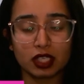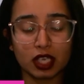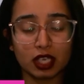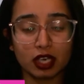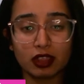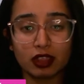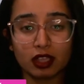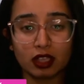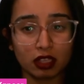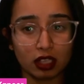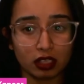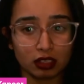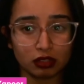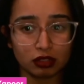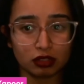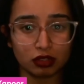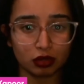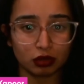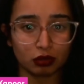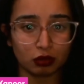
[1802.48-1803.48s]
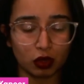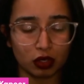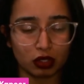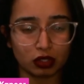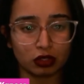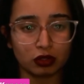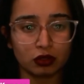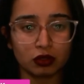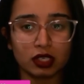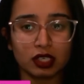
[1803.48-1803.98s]
anything that you don't want
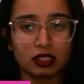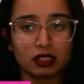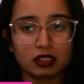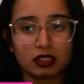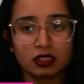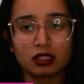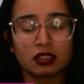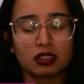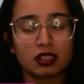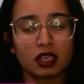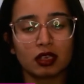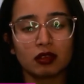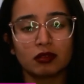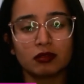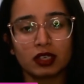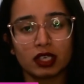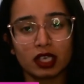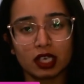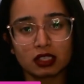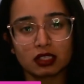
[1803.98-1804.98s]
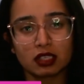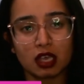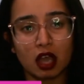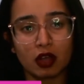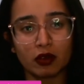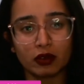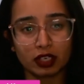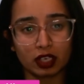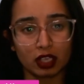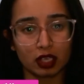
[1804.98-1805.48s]
to. It's the same way as how
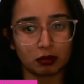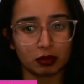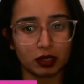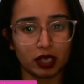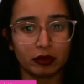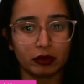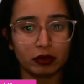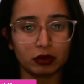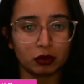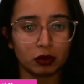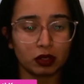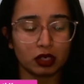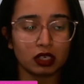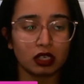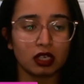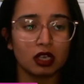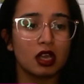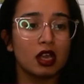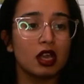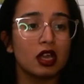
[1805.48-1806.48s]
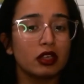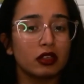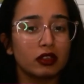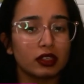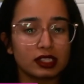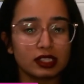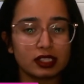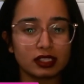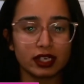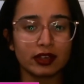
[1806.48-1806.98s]
an API would work. You
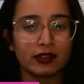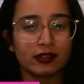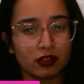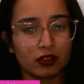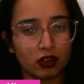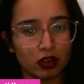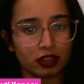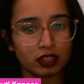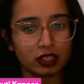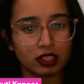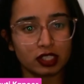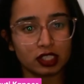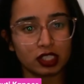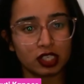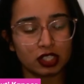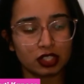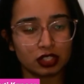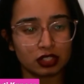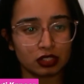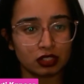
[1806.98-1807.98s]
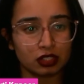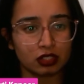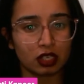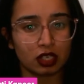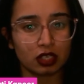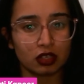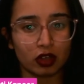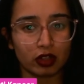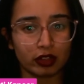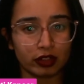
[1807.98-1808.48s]
can still have authentication
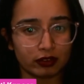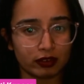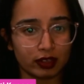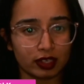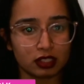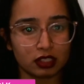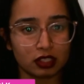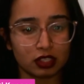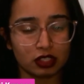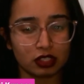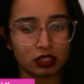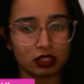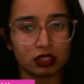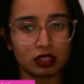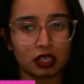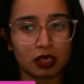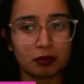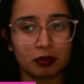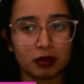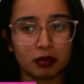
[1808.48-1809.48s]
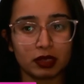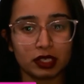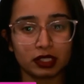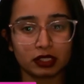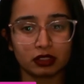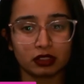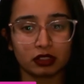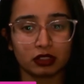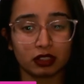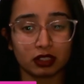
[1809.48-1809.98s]
and authorization
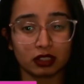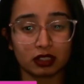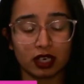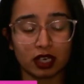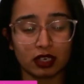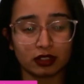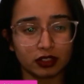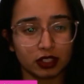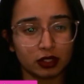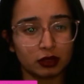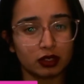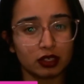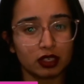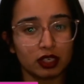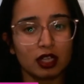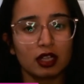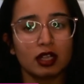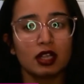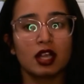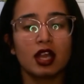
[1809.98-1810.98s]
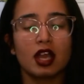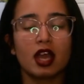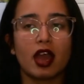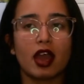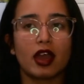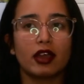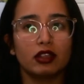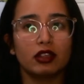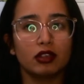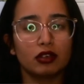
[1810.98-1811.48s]
implemented on your GraphQL layer,
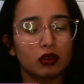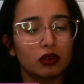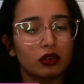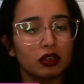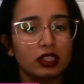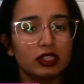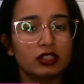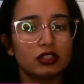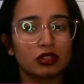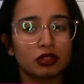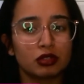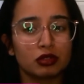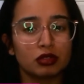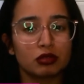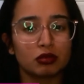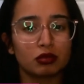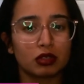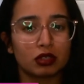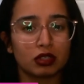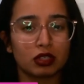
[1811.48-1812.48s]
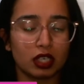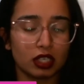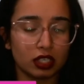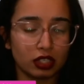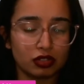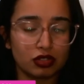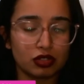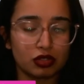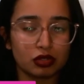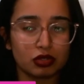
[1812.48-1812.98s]
and you choose
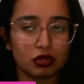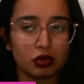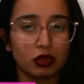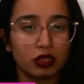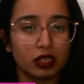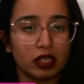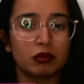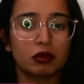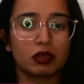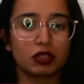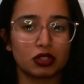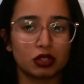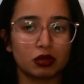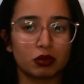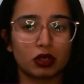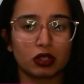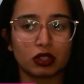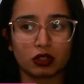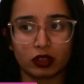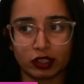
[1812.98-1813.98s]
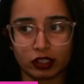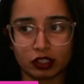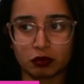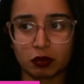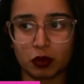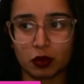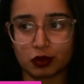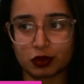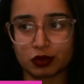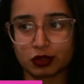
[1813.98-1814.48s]
only what you want to
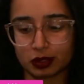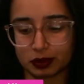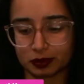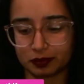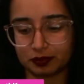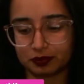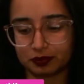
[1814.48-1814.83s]
expose.